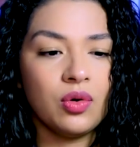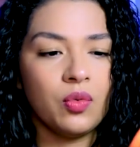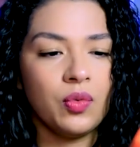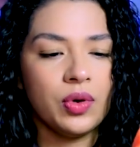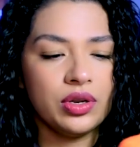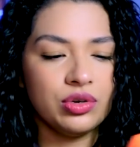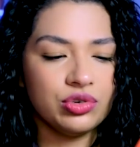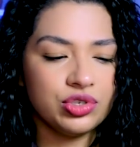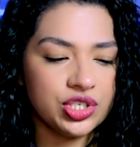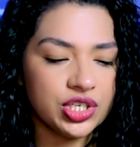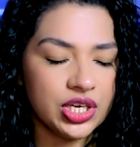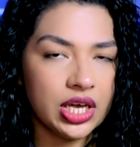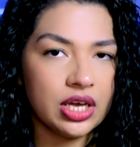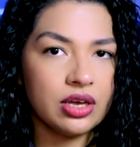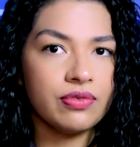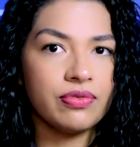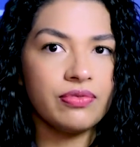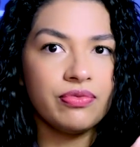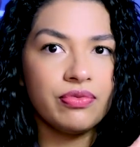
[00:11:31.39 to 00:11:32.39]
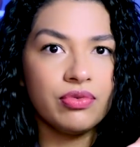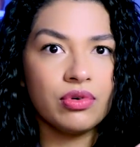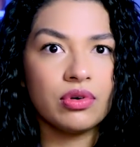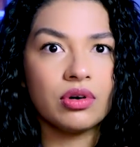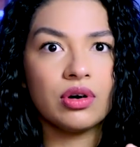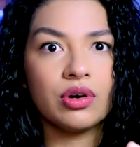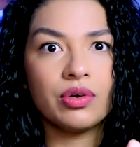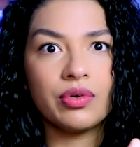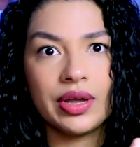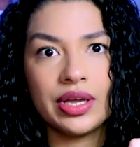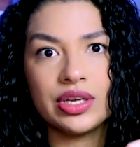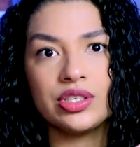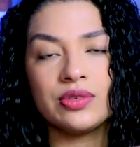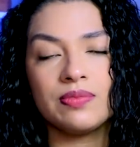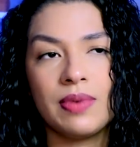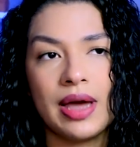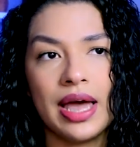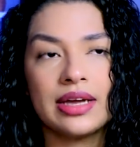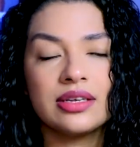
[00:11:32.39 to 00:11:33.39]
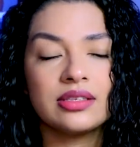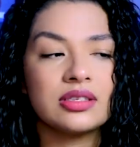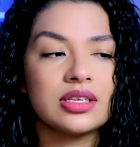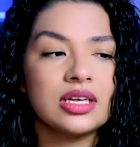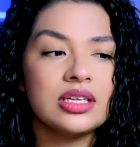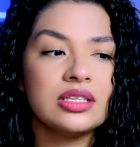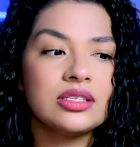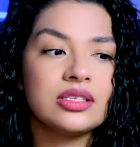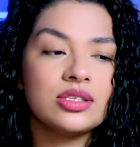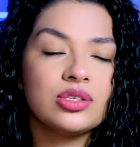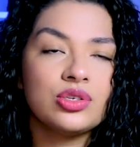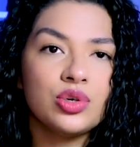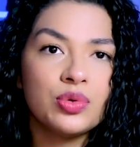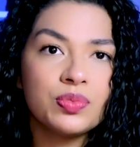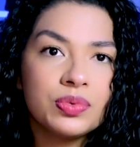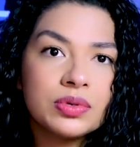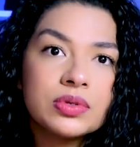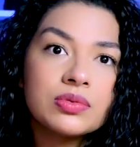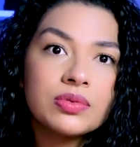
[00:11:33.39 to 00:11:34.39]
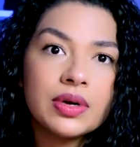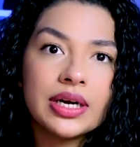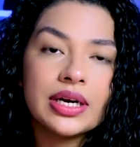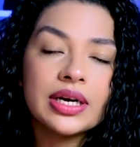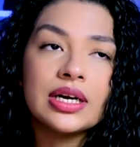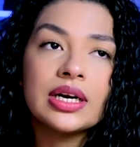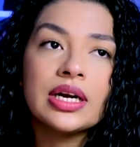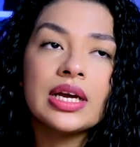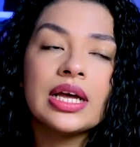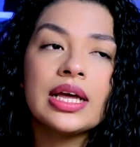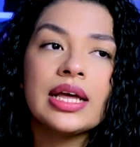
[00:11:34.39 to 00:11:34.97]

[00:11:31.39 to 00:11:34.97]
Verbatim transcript: when you check for orange bags it's super rare